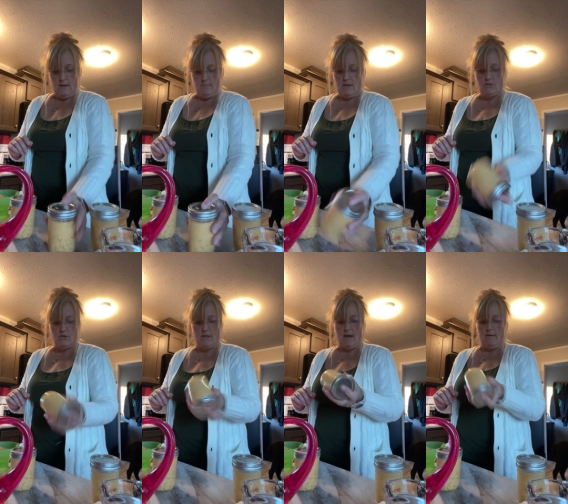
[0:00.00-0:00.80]
Make sure
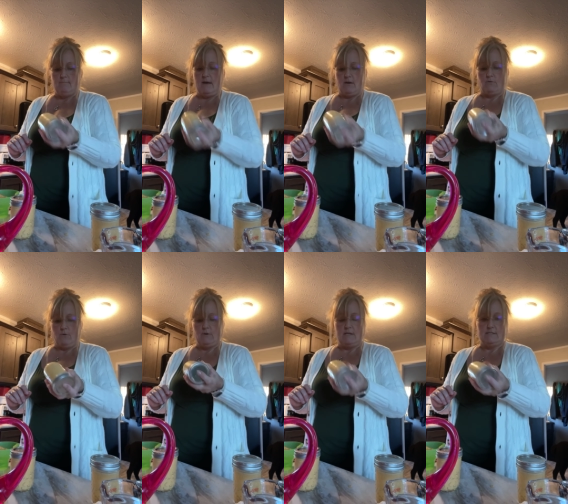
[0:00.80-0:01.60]
that
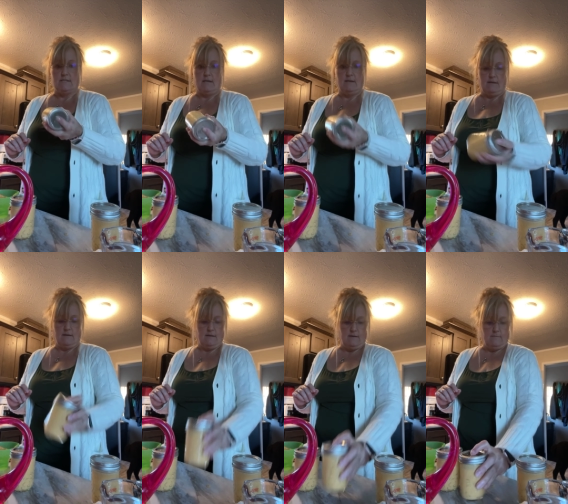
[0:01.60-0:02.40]
macaroni's
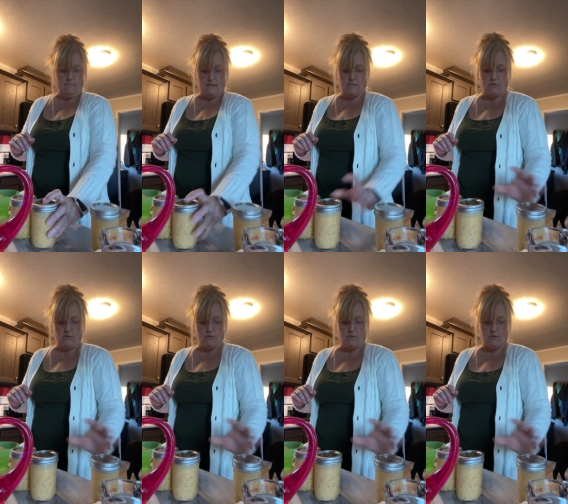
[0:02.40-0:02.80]
mixed